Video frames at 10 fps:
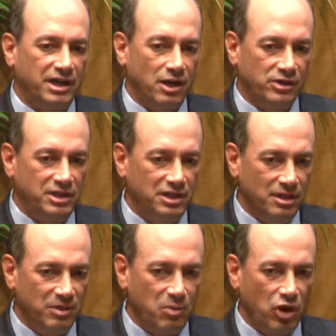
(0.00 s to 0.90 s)
I guarantee
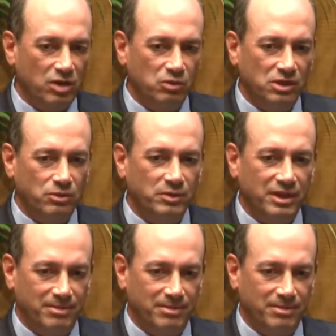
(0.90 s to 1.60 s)
them the market will agree with